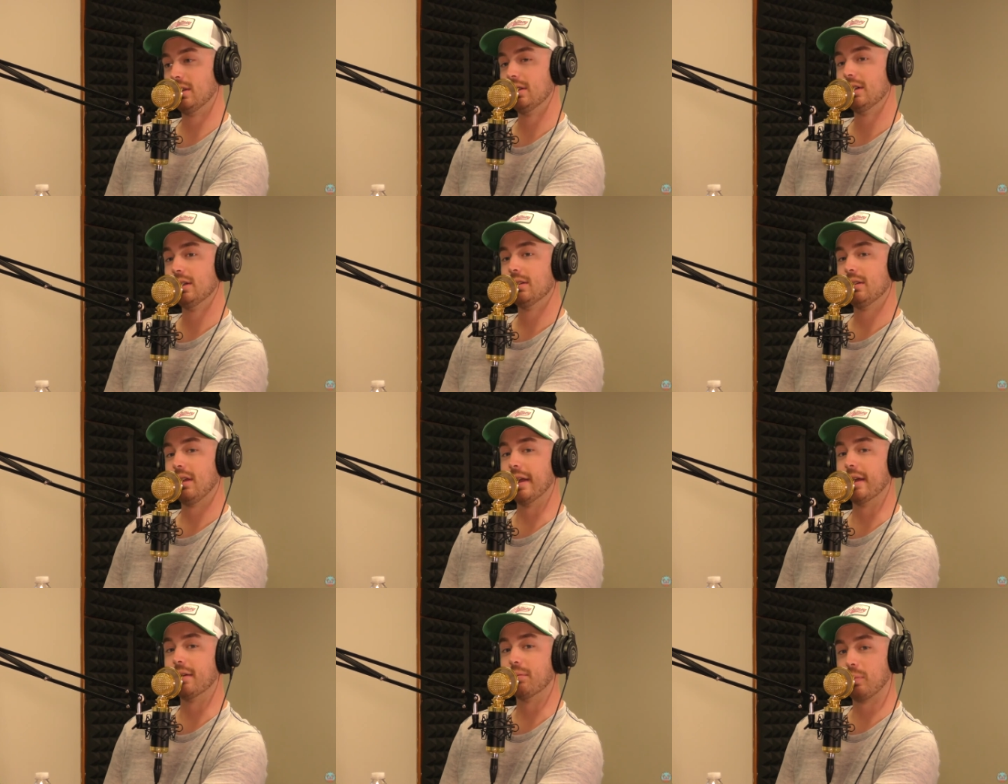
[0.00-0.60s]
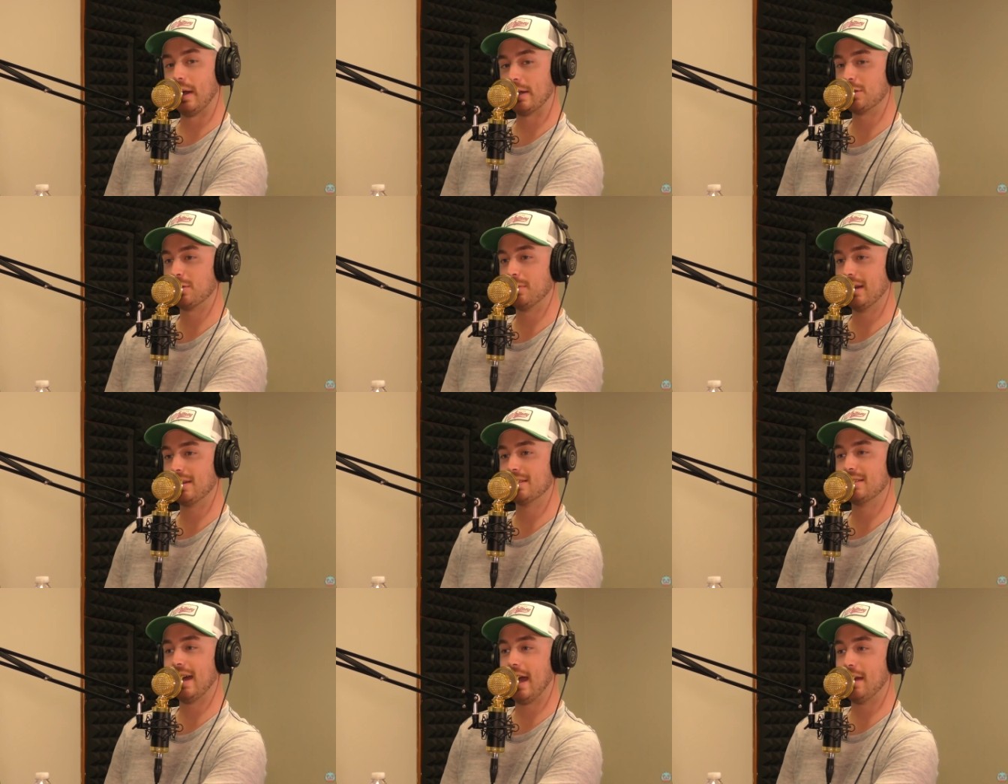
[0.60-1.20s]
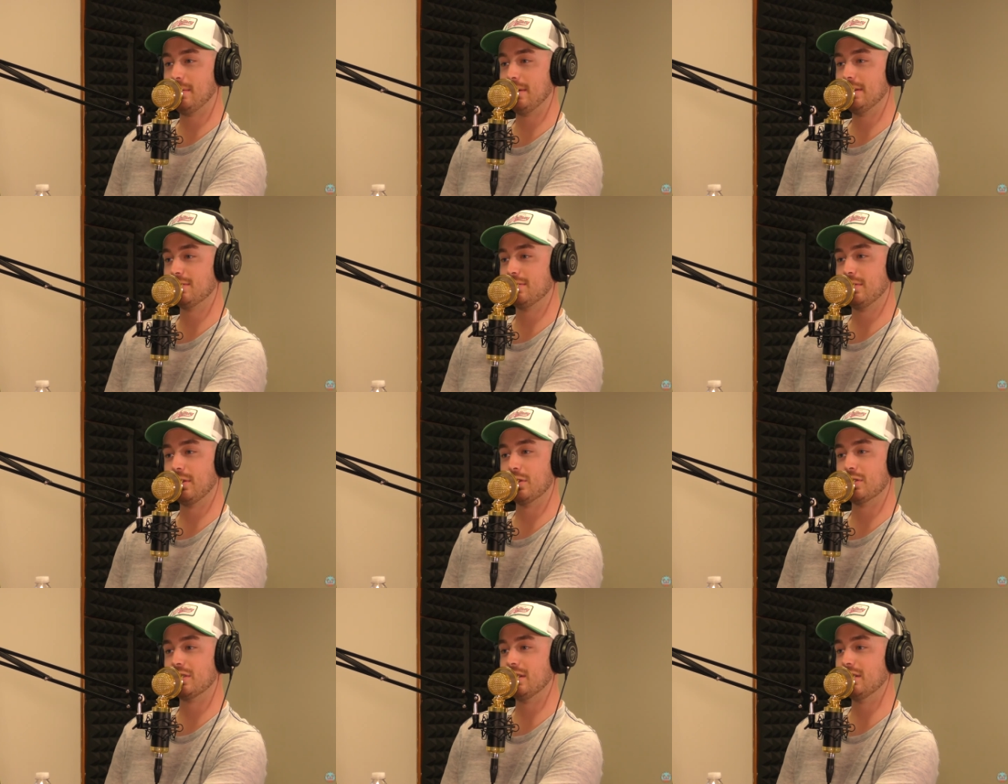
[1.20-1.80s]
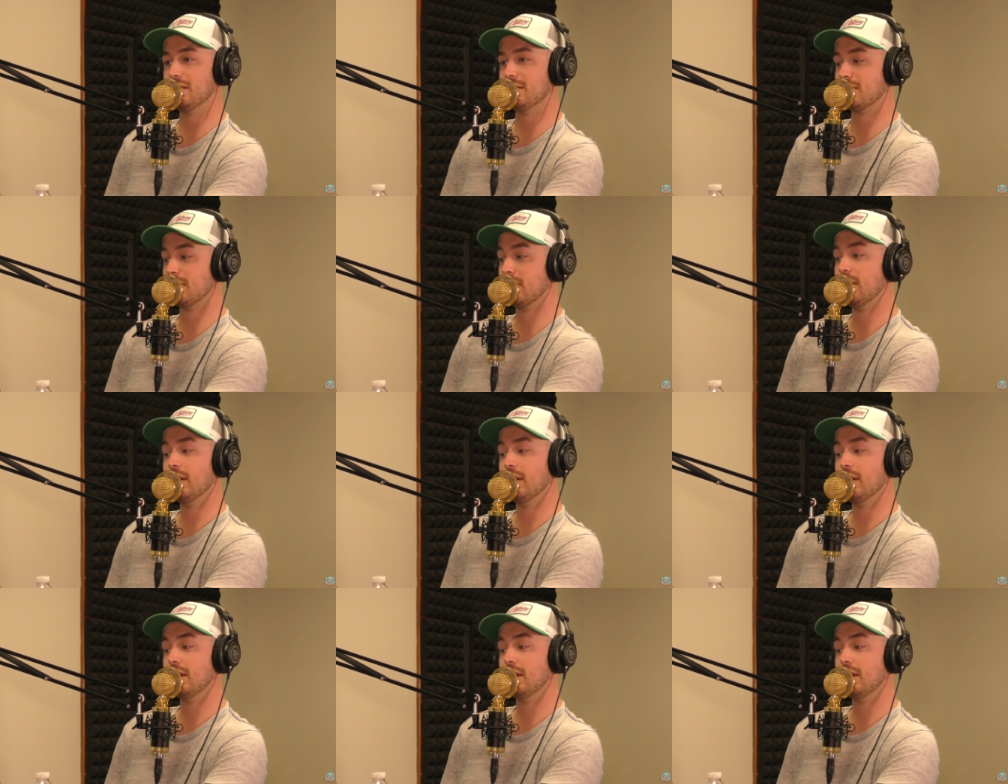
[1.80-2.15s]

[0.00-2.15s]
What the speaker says: Like, pressure makes diamonds versus